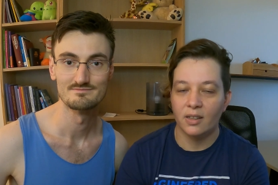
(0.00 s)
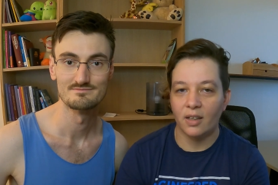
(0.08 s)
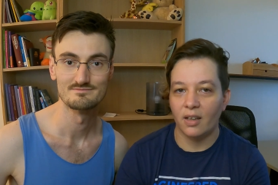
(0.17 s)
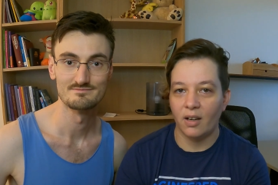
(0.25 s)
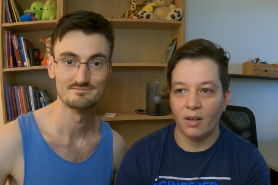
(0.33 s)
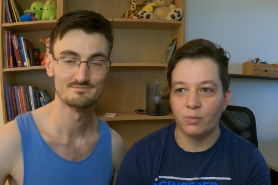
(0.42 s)

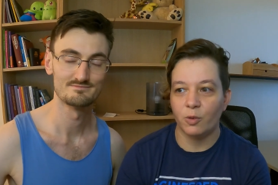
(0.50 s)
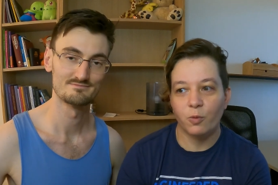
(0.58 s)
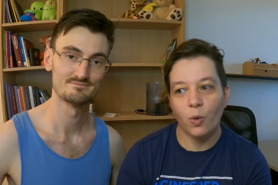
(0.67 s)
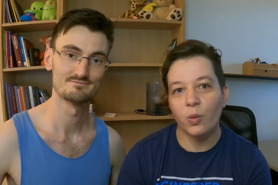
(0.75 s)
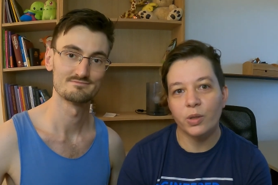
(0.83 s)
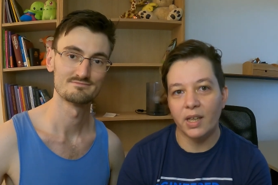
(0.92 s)
Speaker 1: um,
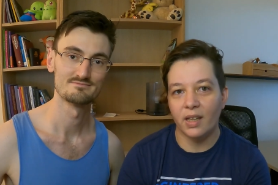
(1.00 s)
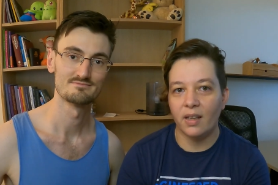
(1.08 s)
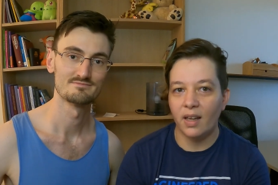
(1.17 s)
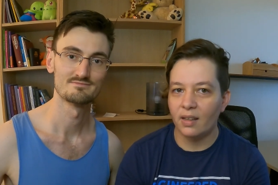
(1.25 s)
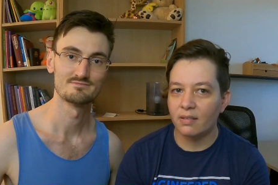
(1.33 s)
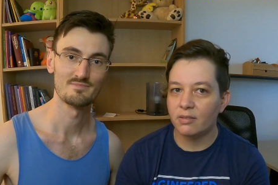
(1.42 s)

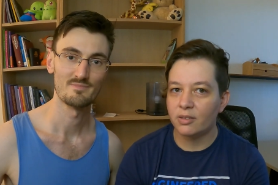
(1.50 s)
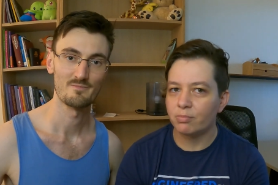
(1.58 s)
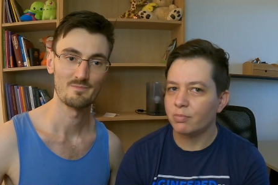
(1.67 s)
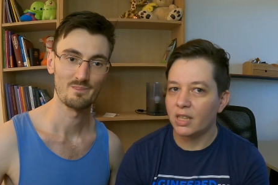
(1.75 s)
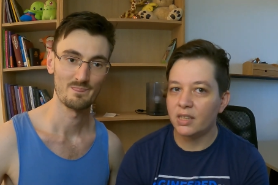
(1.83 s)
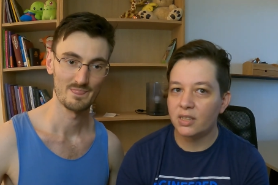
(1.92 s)
walking and
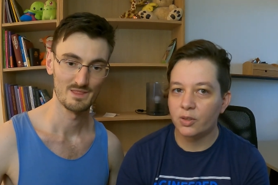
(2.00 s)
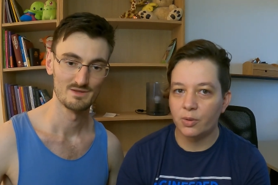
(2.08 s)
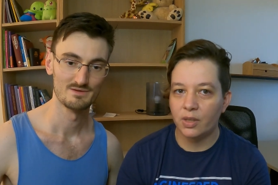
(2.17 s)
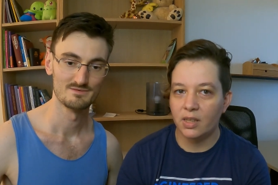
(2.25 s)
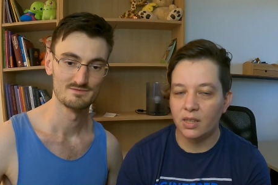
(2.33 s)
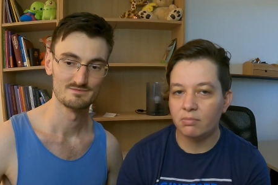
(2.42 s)

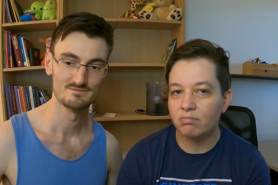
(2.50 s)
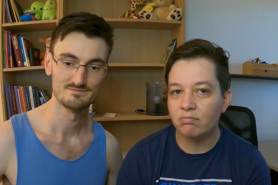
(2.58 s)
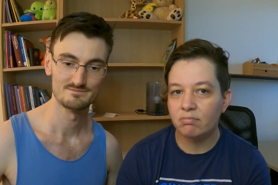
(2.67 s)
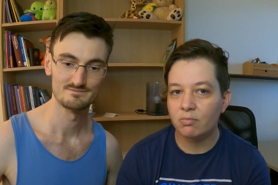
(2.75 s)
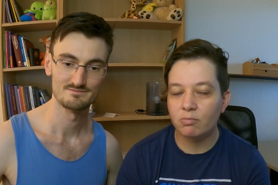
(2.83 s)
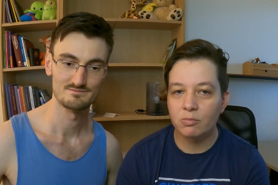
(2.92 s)
history
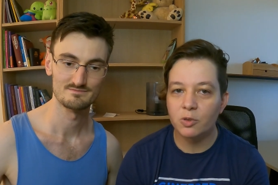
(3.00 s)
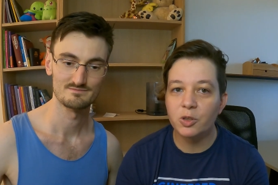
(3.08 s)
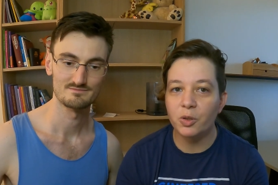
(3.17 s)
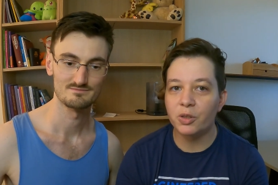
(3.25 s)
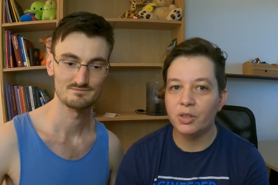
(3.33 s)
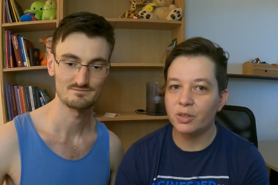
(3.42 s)

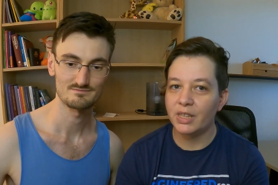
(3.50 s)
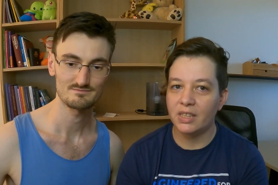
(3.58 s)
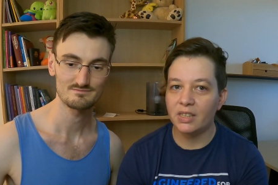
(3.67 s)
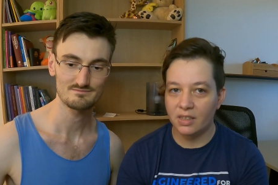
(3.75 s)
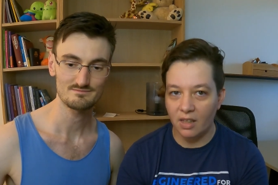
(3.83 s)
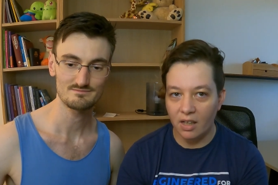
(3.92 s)
nerdy
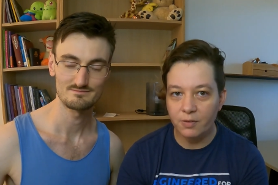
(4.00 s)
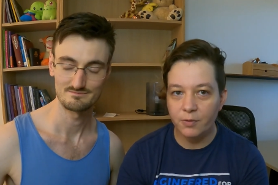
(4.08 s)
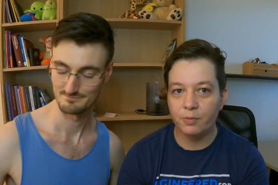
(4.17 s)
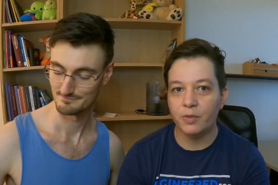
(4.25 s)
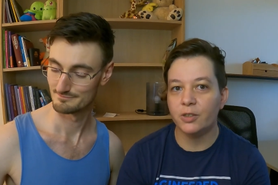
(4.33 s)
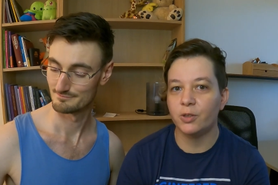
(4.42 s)

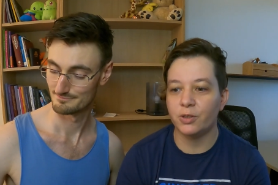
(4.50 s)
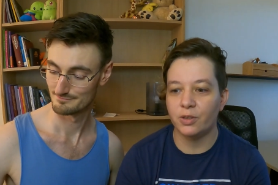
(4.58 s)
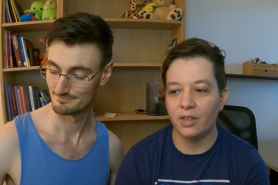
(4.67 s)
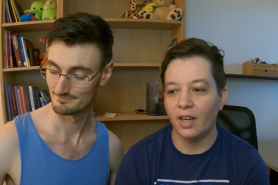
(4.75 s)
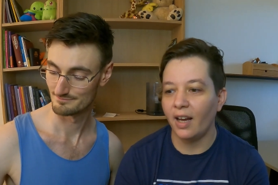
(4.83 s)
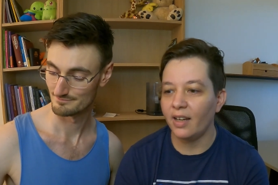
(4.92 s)
stuff, which
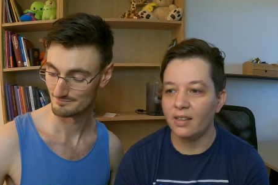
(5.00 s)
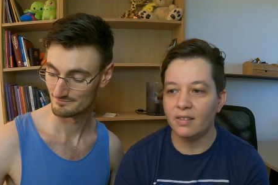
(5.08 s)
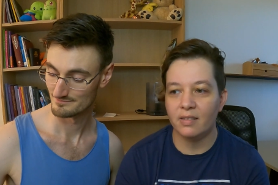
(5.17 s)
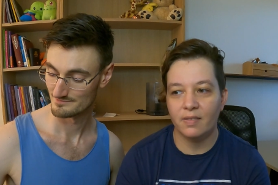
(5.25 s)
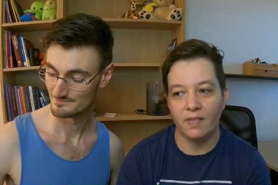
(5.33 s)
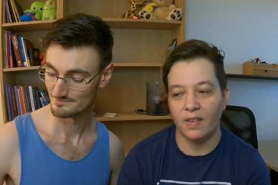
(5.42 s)

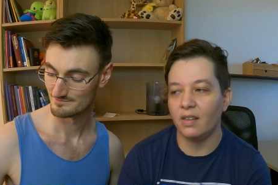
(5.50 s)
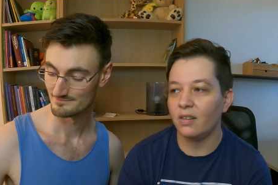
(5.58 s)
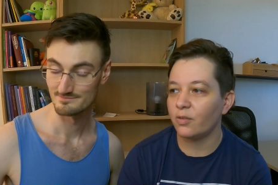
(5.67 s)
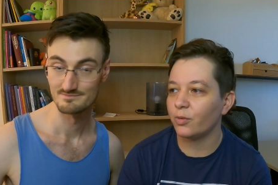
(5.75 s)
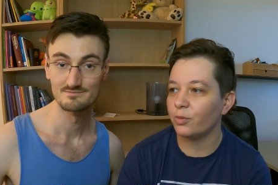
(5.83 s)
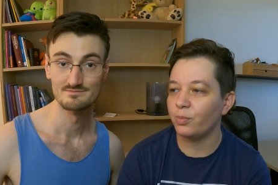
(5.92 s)
I
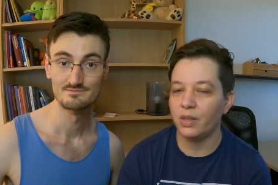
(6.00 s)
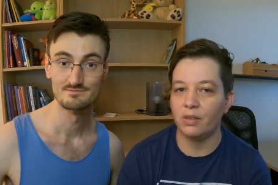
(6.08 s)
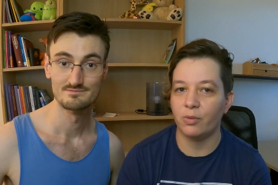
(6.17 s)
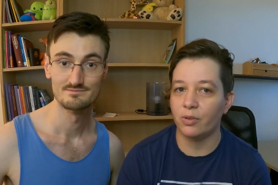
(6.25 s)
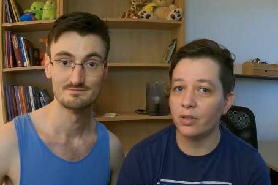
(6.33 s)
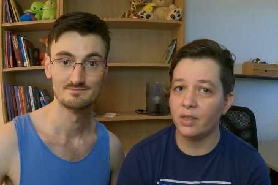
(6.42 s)
think would be
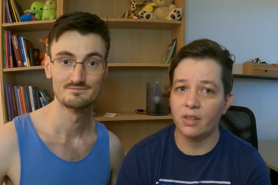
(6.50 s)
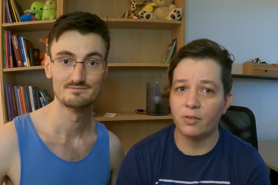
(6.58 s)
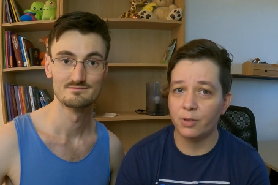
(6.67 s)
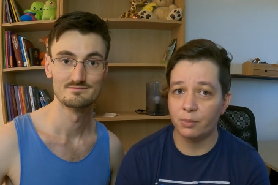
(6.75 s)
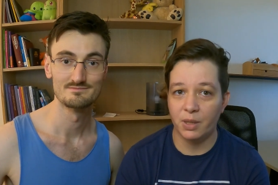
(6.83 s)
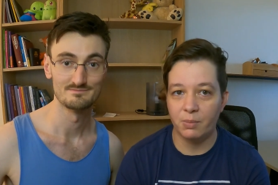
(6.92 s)
worthy
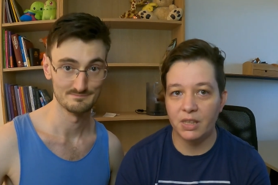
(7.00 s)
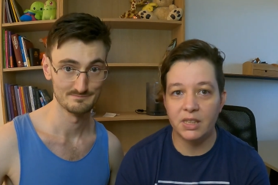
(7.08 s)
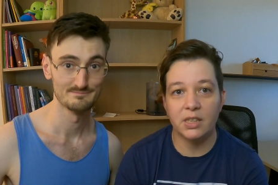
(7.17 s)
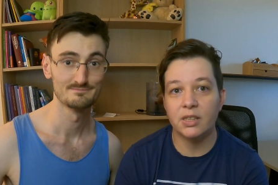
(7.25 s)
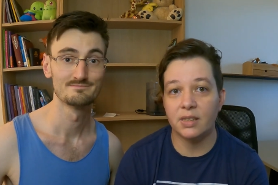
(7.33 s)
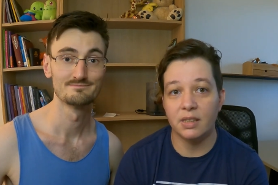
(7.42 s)
of a
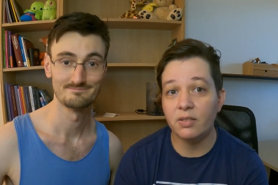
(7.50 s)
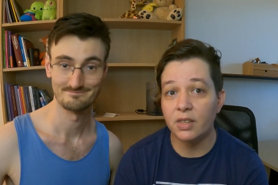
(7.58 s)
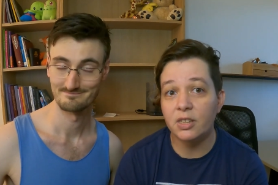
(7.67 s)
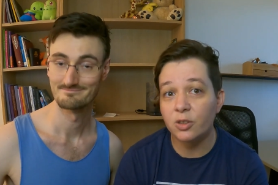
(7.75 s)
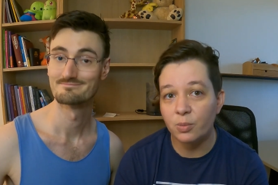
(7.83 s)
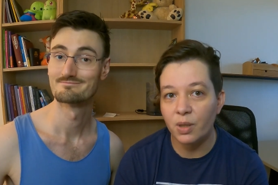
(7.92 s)
BBC
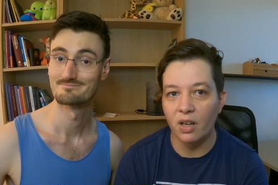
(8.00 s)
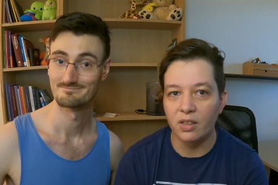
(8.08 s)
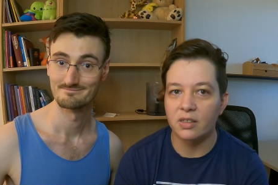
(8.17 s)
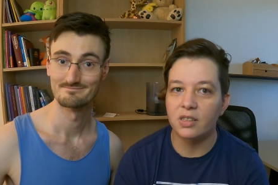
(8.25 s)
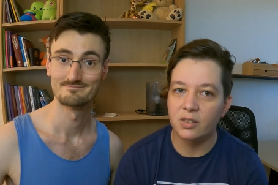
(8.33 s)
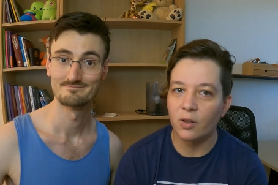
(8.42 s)
series, to be
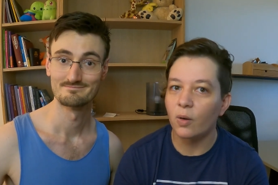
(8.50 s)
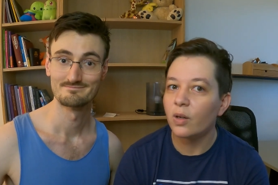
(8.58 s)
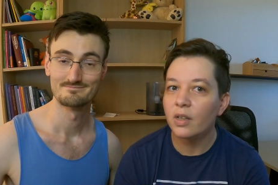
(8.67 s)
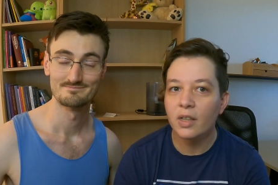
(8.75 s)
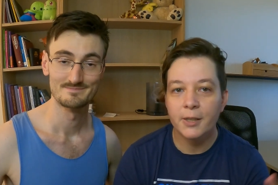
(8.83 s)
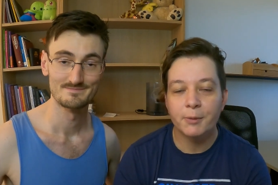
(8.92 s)
honest. So
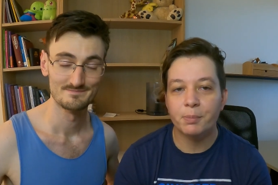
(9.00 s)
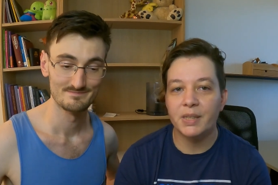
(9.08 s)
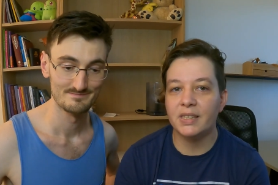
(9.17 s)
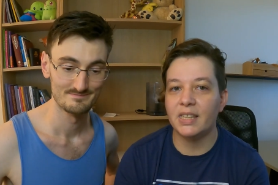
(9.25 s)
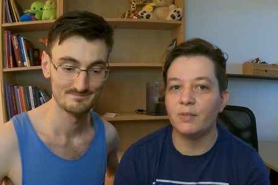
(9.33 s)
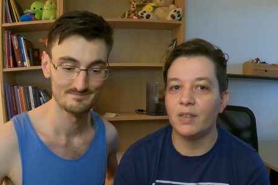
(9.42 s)

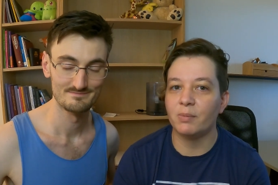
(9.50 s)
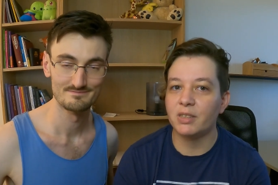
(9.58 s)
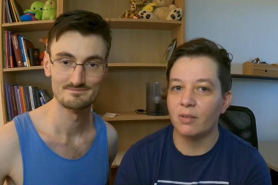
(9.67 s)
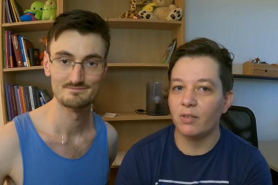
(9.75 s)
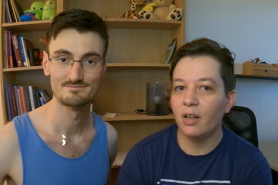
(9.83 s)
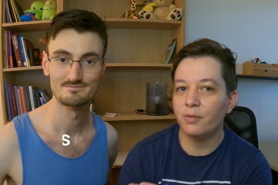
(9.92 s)
please give them
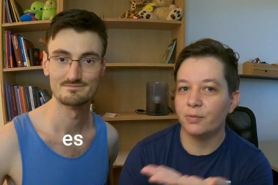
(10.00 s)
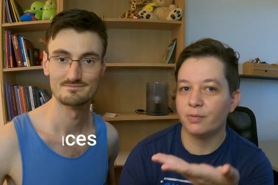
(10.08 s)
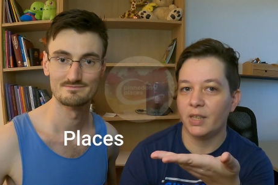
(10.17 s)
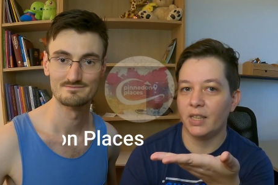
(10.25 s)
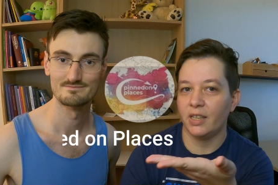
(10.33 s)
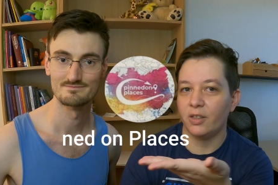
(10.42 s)
some love.
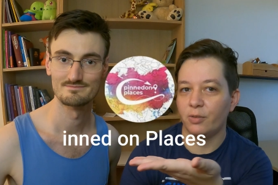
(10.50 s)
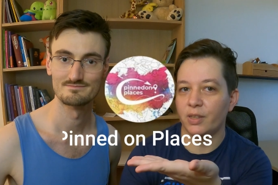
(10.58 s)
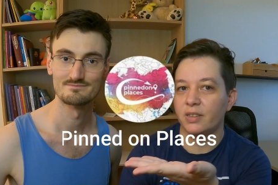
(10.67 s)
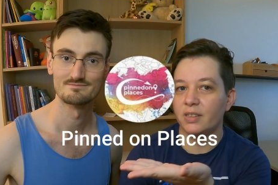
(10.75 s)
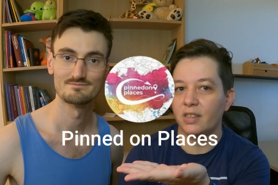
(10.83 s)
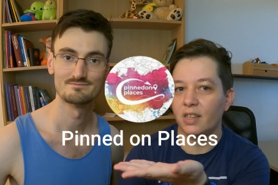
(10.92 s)
Here you
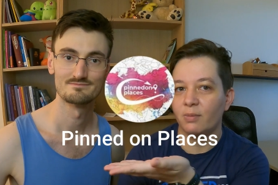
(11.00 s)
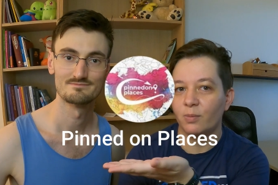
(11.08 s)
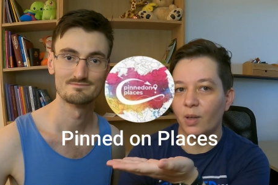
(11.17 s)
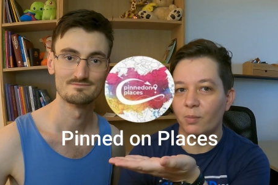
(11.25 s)
will see,